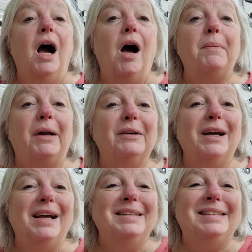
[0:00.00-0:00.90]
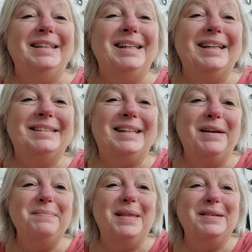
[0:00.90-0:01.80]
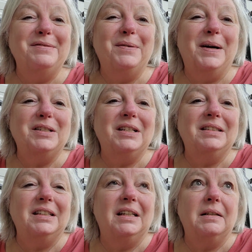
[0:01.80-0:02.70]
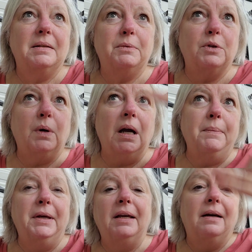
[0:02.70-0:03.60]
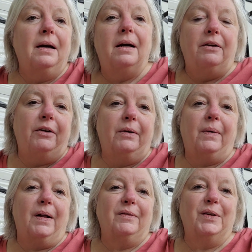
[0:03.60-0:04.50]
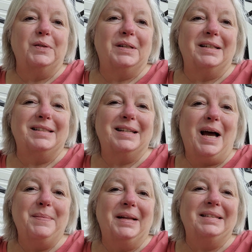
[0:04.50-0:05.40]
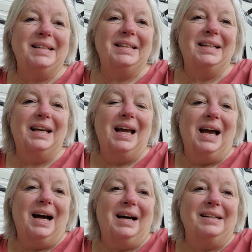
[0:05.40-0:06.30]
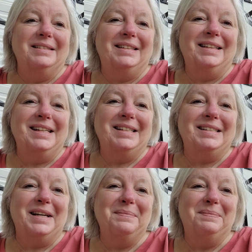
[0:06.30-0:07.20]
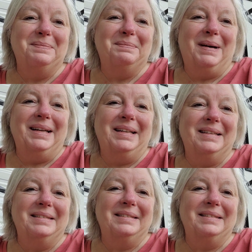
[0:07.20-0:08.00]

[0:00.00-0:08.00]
All better. See you next time. Thanks for watching, liking, subscribing, you know, all those things, commenting. Uh, see you next time. Bye.